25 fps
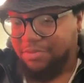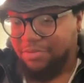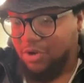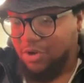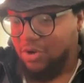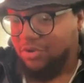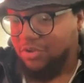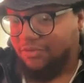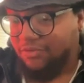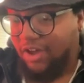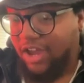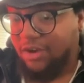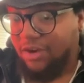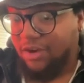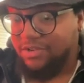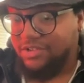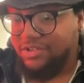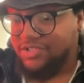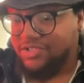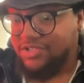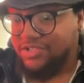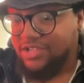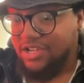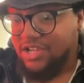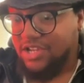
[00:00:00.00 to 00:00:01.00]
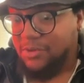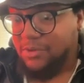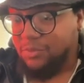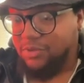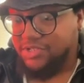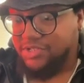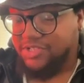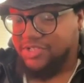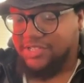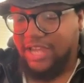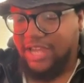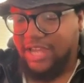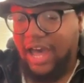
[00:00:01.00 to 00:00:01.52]
computer virus
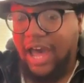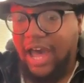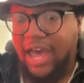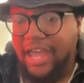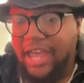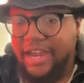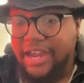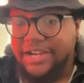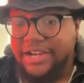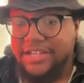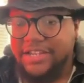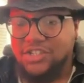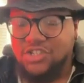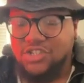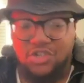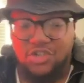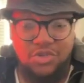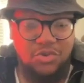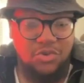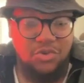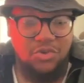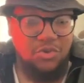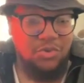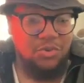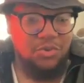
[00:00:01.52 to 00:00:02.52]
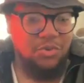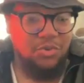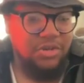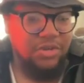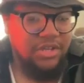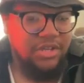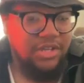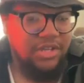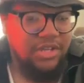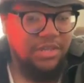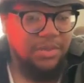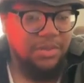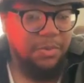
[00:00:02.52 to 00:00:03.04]
was tied
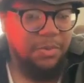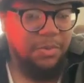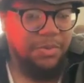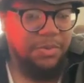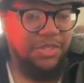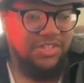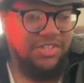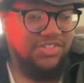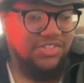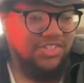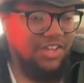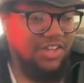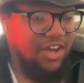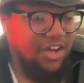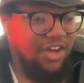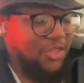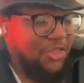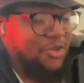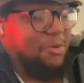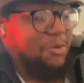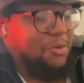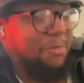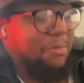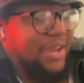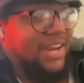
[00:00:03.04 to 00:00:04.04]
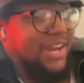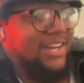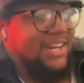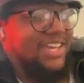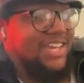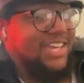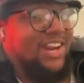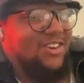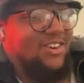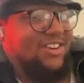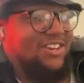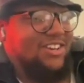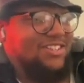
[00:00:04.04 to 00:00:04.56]
to this other
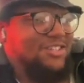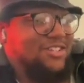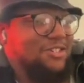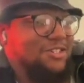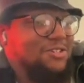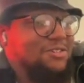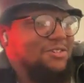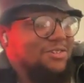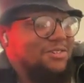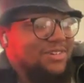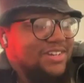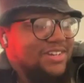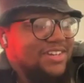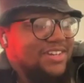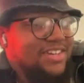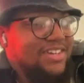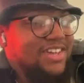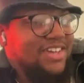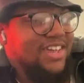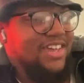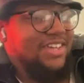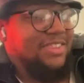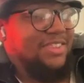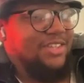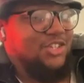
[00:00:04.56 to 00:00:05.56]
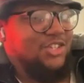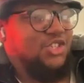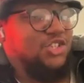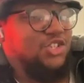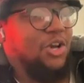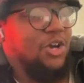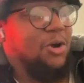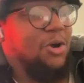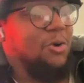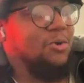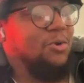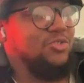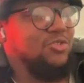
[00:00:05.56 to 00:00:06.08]
main character in the
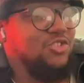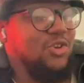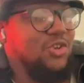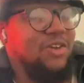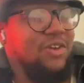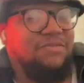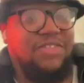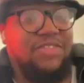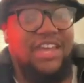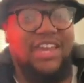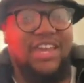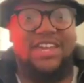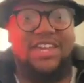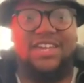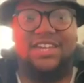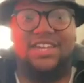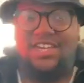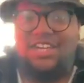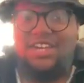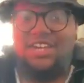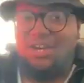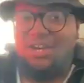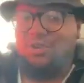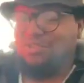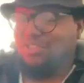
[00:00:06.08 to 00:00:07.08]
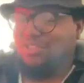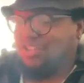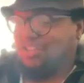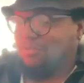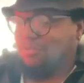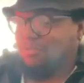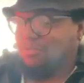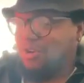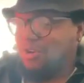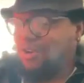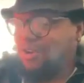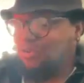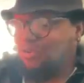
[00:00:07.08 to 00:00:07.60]
show. So if they killed the
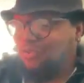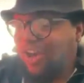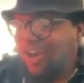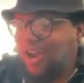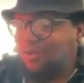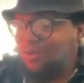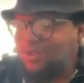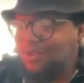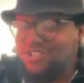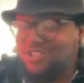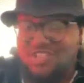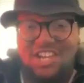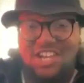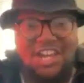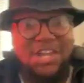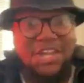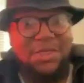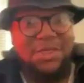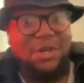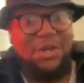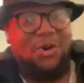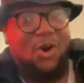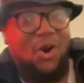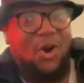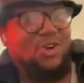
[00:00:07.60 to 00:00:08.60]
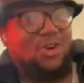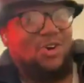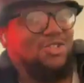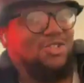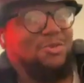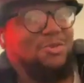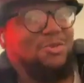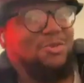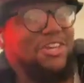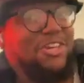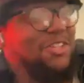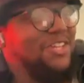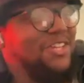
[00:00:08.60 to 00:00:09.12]
computer virus, they're
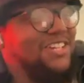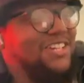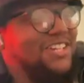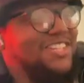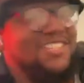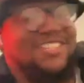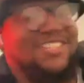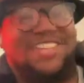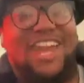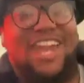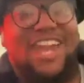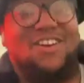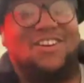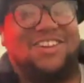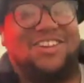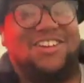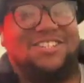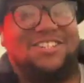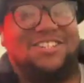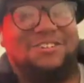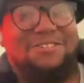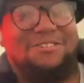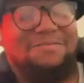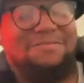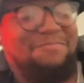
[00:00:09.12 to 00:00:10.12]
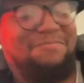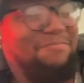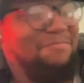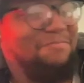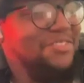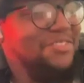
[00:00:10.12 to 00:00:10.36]
also killing this character.